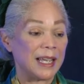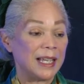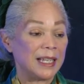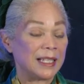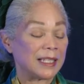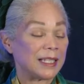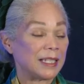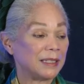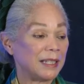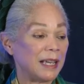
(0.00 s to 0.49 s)

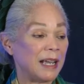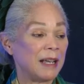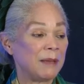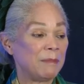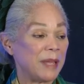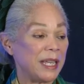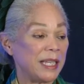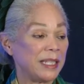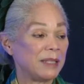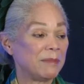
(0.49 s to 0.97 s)
Salam
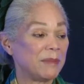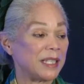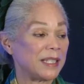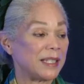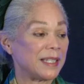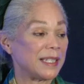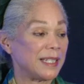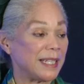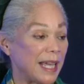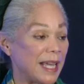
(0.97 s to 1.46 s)
made the
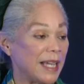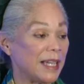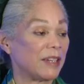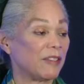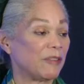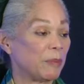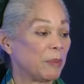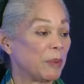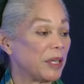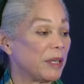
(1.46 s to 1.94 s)
mistake
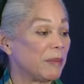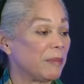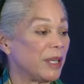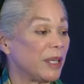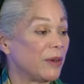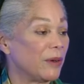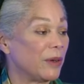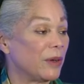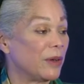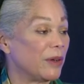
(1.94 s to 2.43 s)
of putting me
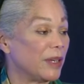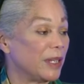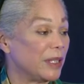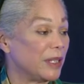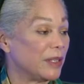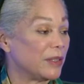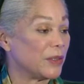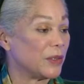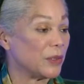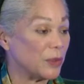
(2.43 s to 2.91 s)
on
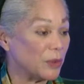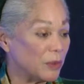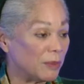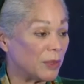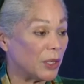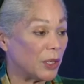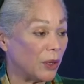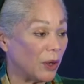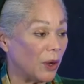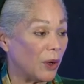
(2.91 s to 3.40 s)
a Zoom
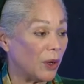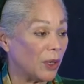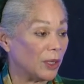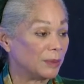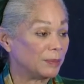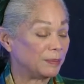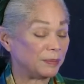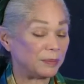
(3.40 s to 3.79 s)
call